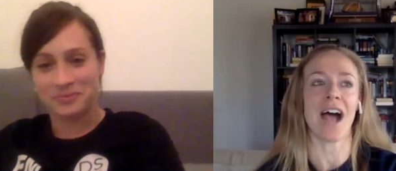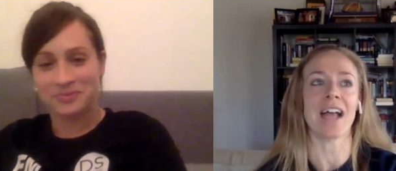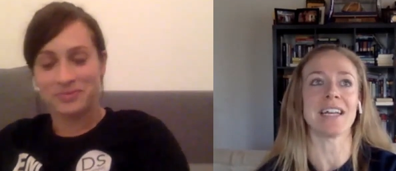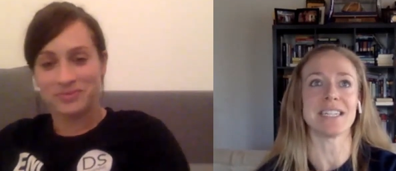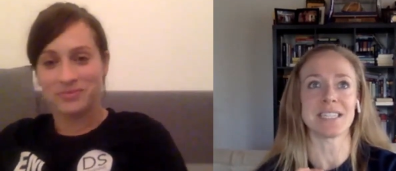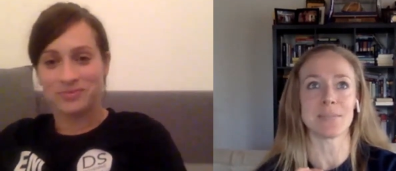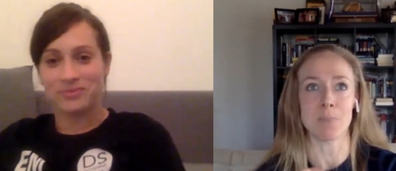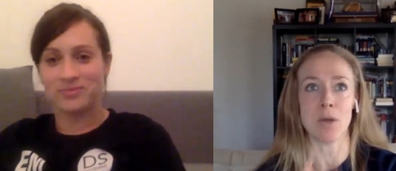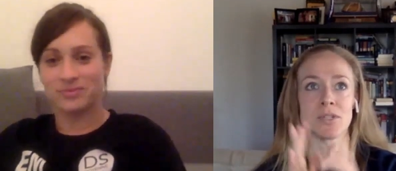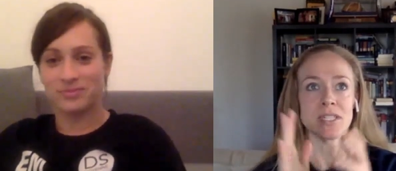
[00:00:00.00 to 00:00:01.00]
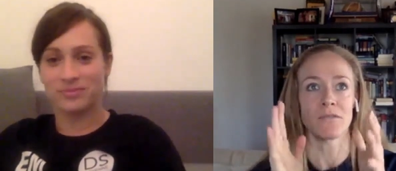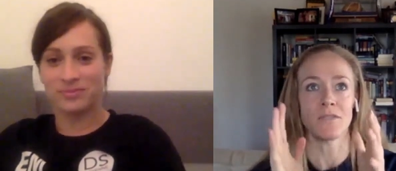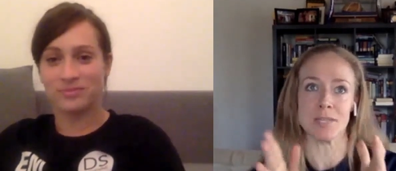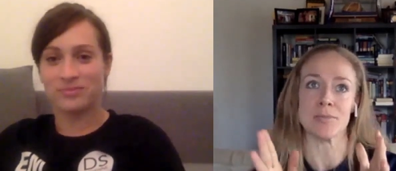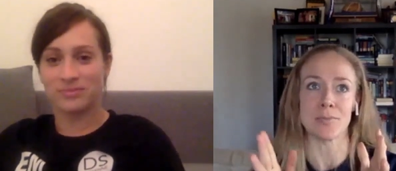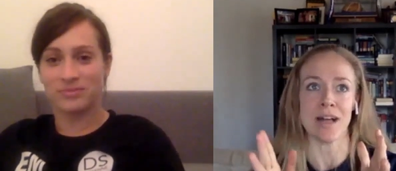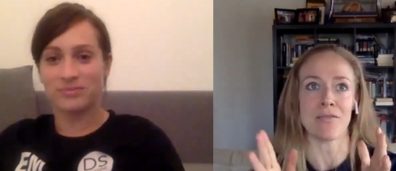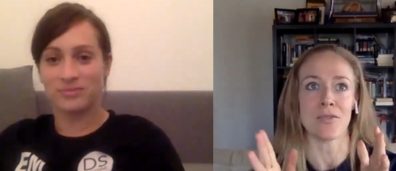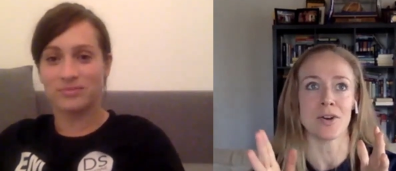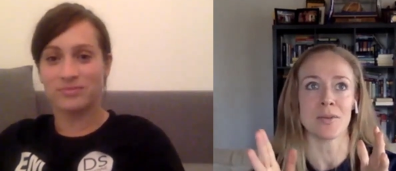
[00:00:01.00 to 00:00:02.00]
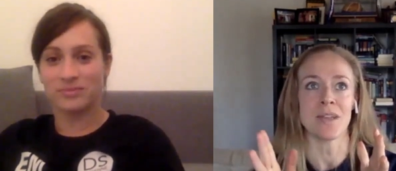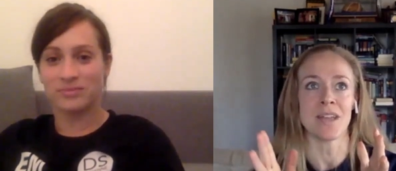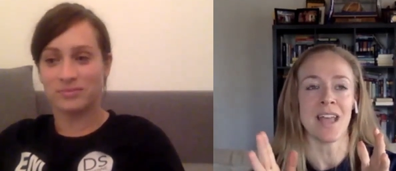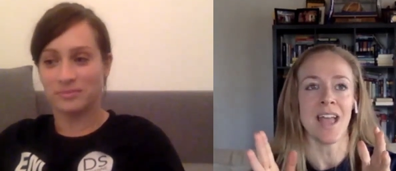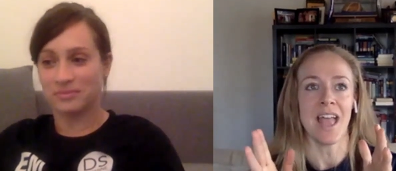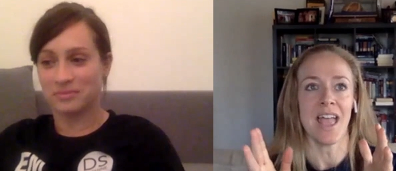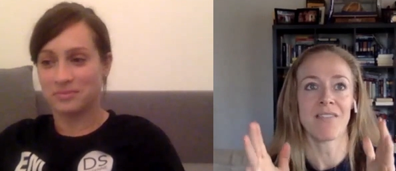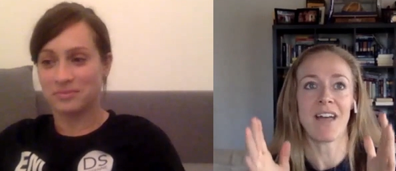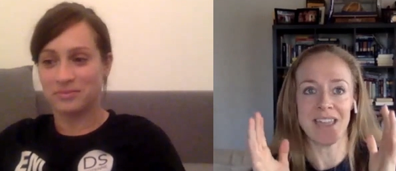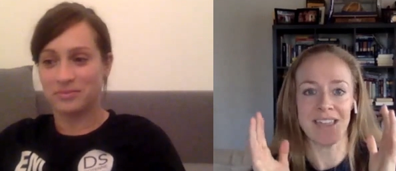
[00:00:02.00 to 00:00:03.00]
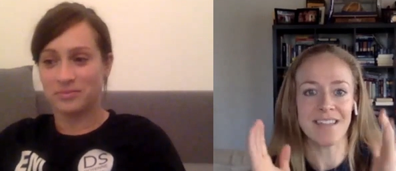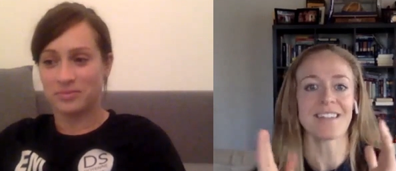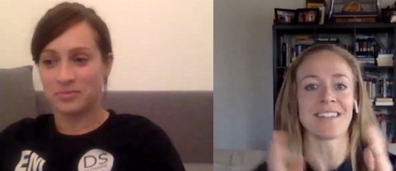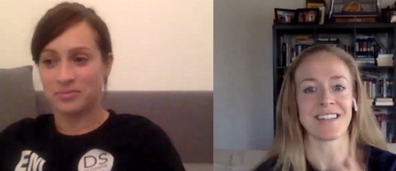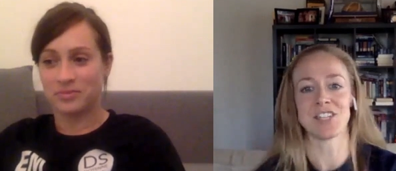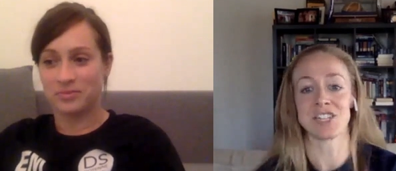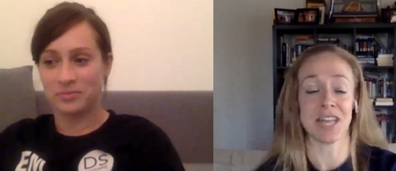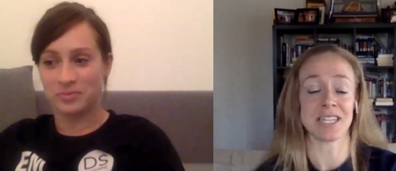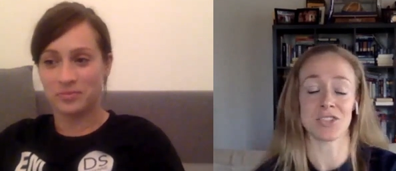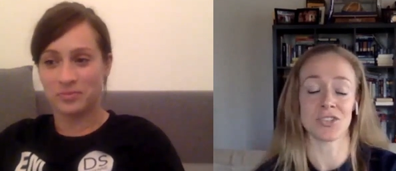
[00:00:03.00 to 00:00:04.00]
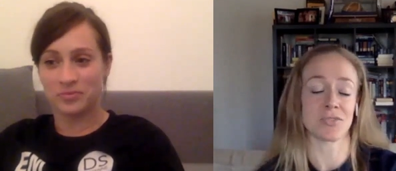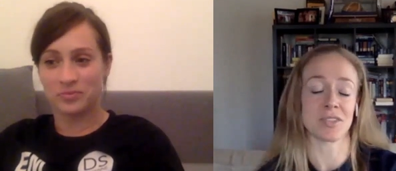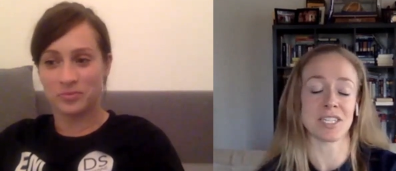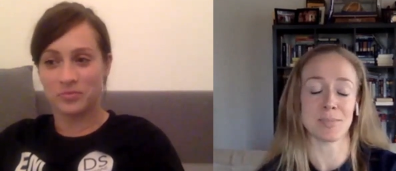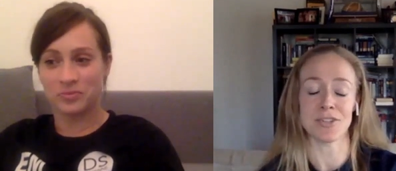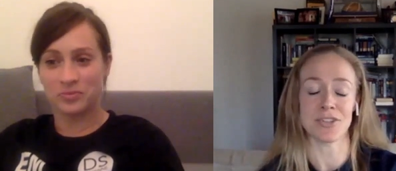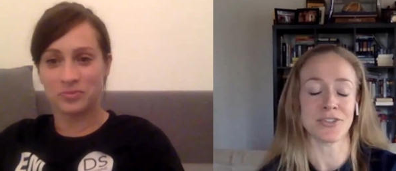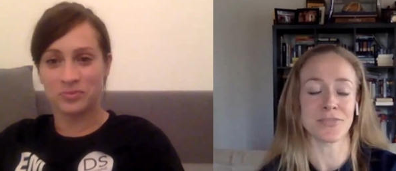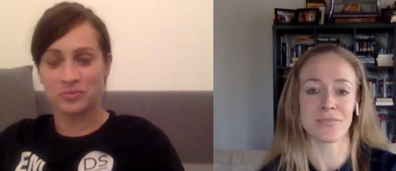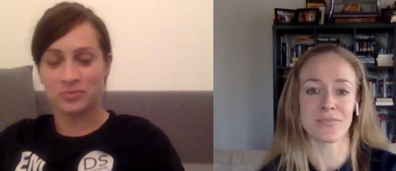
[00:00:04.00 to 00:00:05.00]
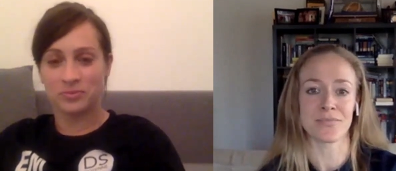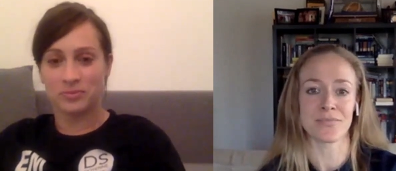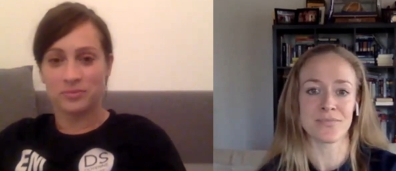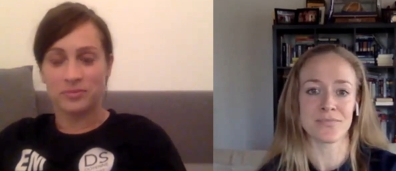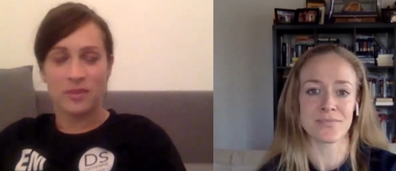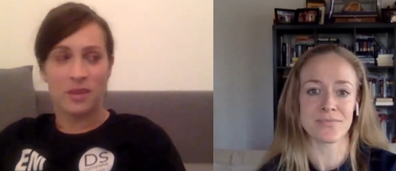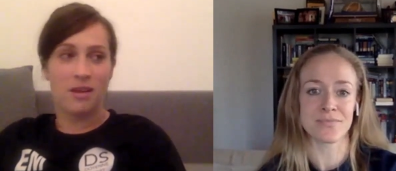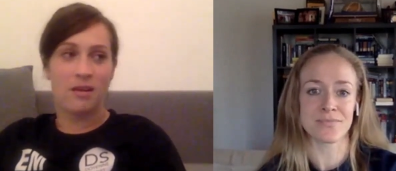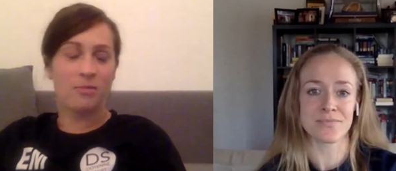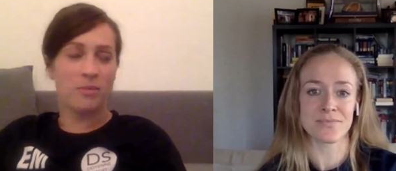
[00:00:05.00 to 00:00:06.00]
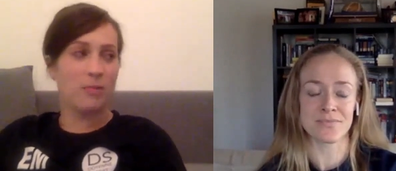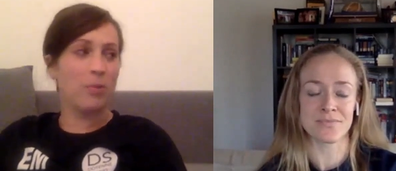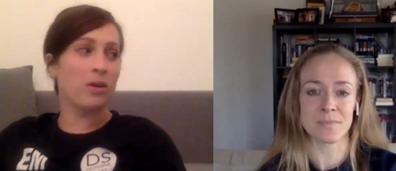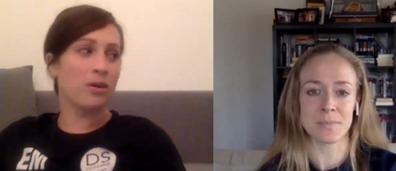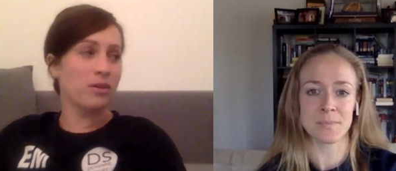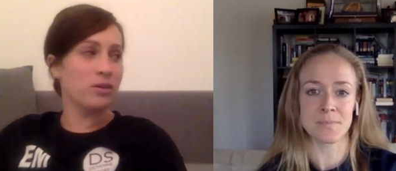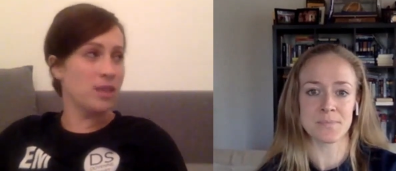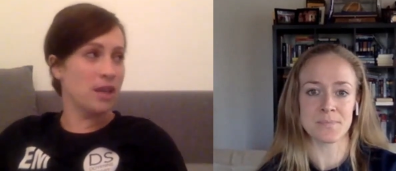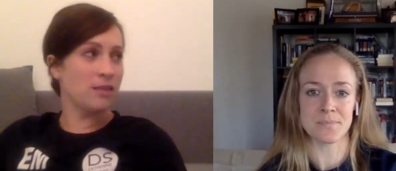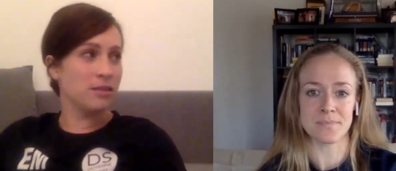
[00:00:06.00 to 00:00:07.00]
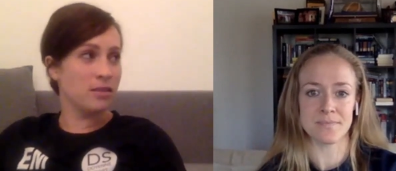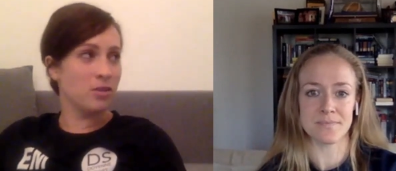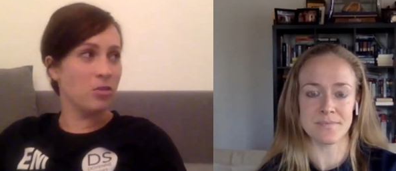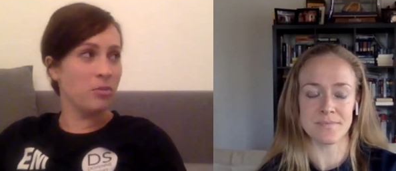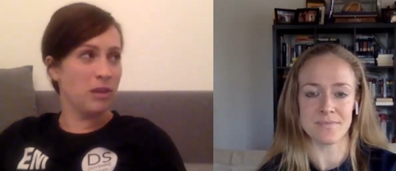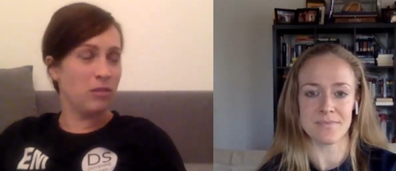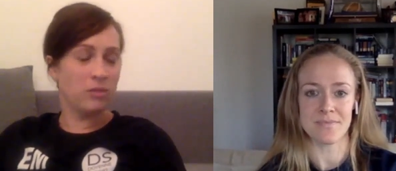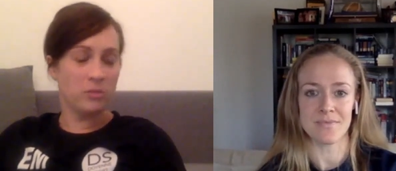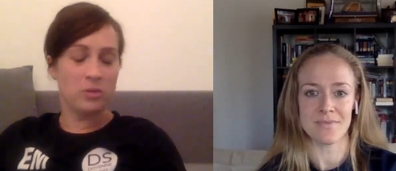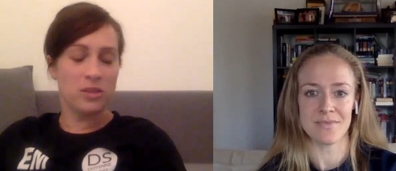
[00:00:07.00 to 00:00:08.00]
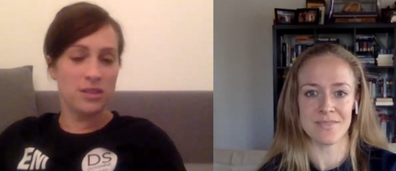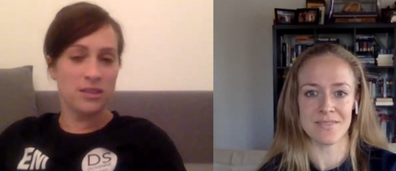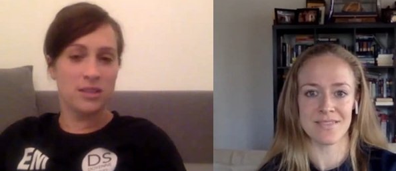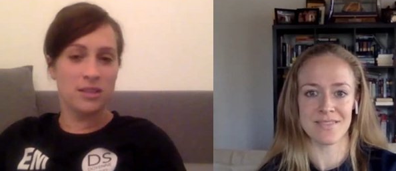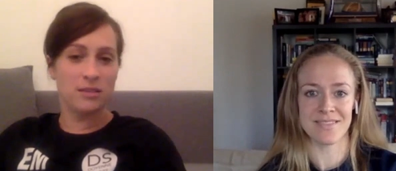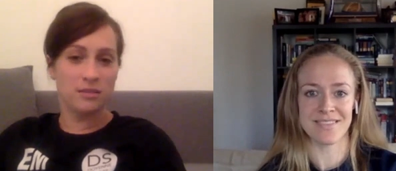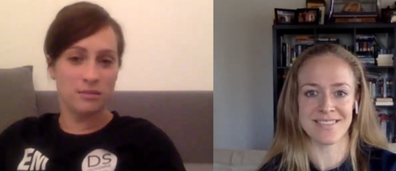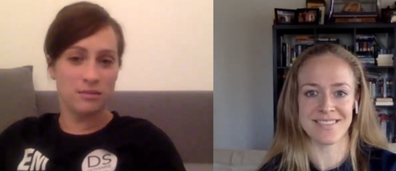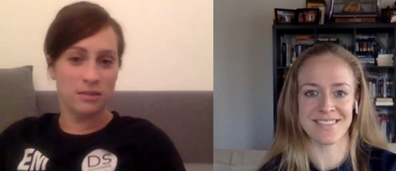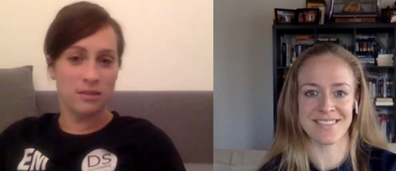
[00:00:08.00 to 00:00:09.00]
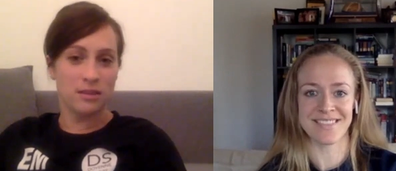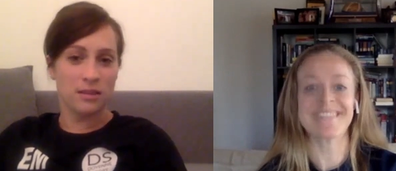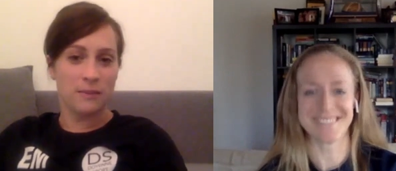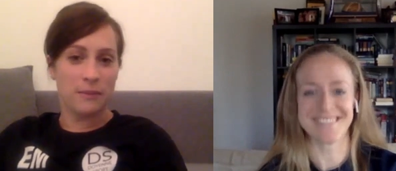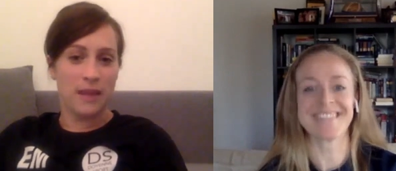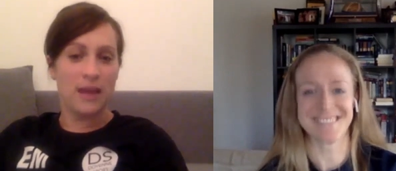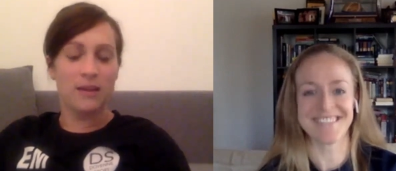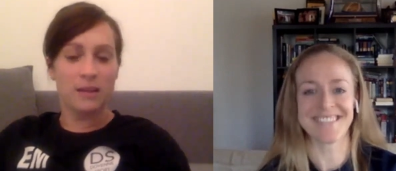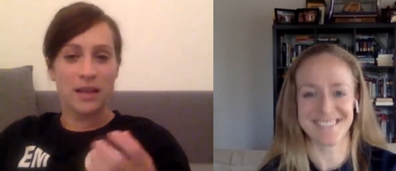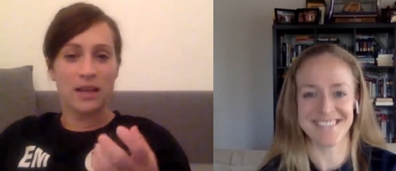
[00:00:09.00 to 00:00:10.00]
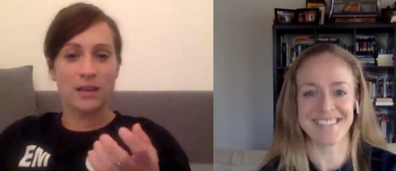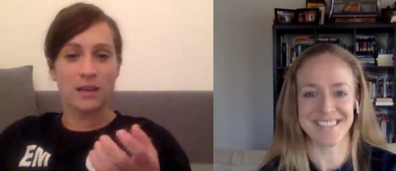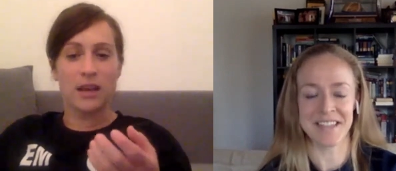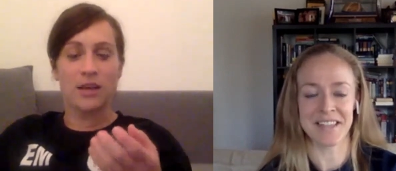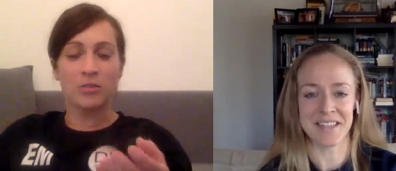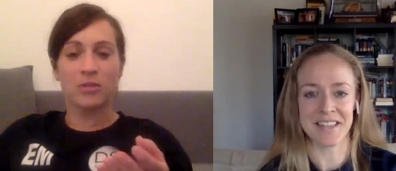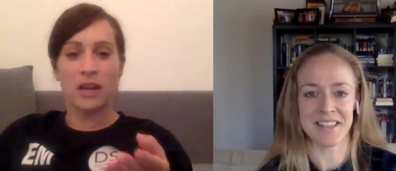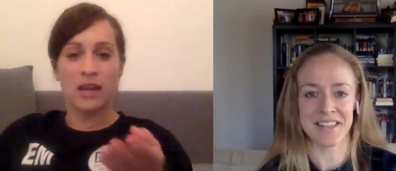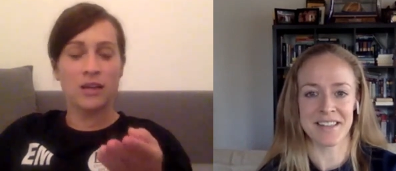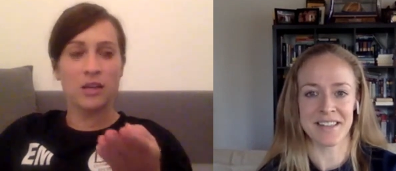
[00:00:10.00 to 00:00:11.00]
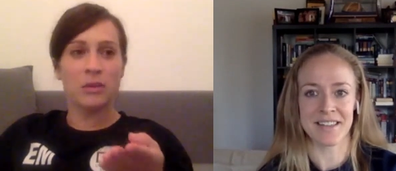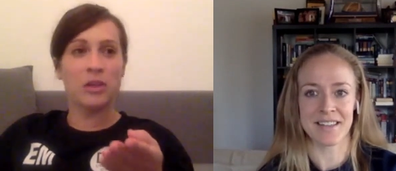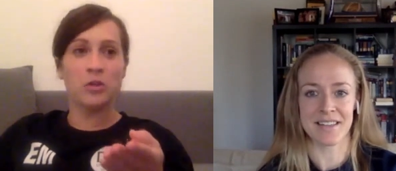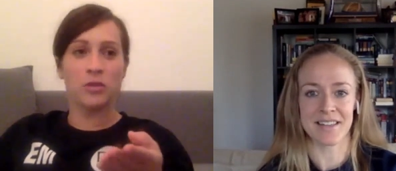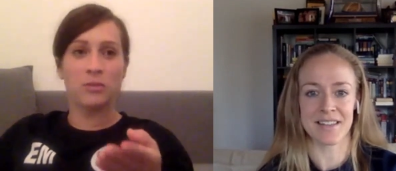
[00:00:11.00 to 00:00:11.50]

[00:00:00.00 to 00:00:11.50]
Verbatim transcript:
Speaker 1: highest, most visible platform. And like it's that's just really special.
Speaker 2: Uh, my partner, she has the gold medal from 2016. And like I don't I completely